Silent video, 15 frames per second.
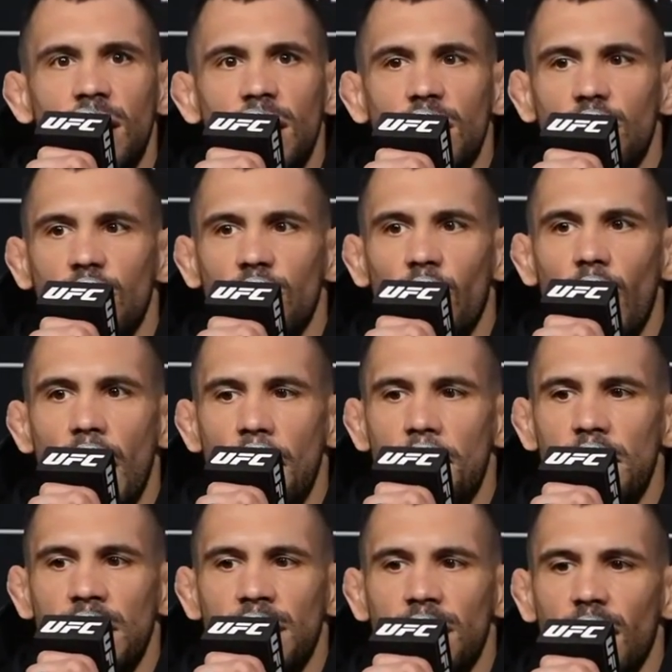you know, I've
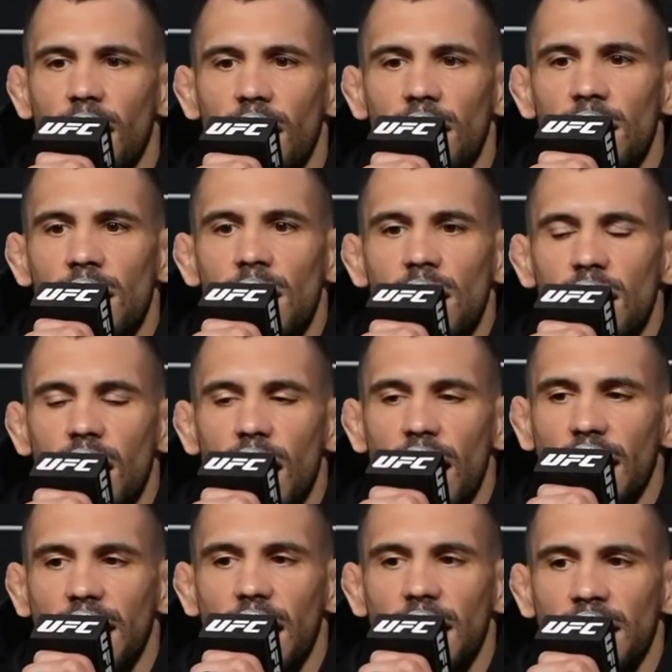been
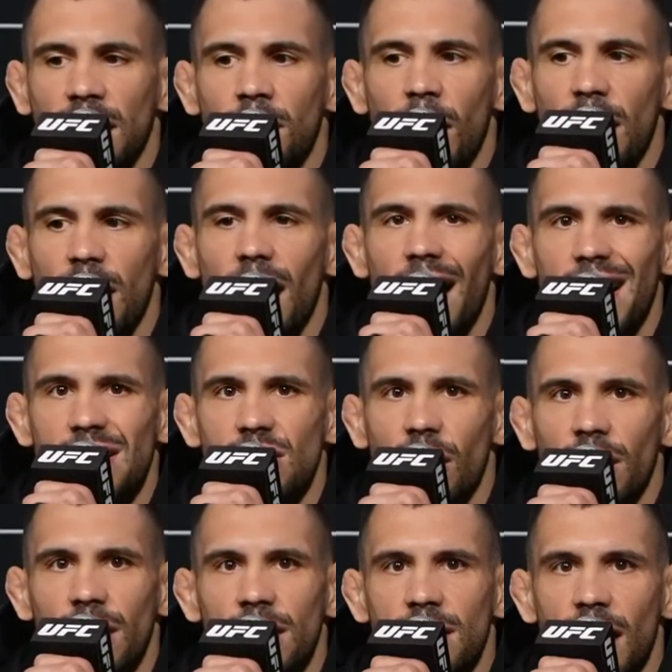getting my eyes
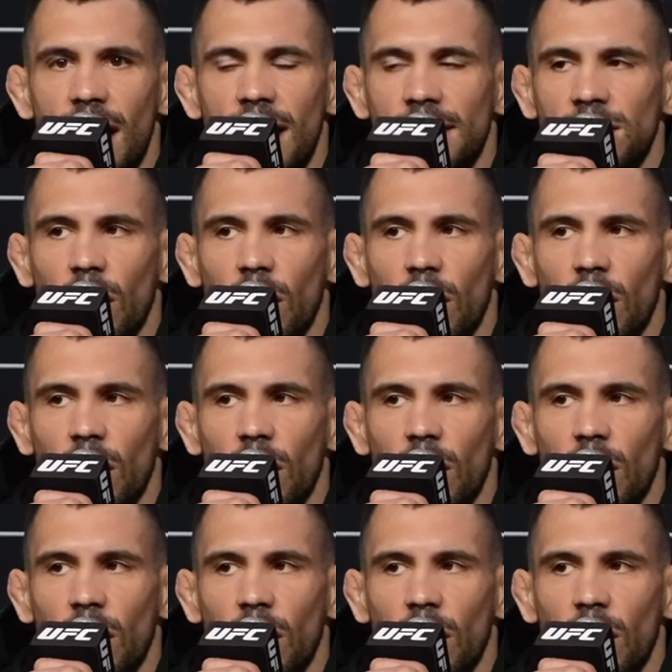on it and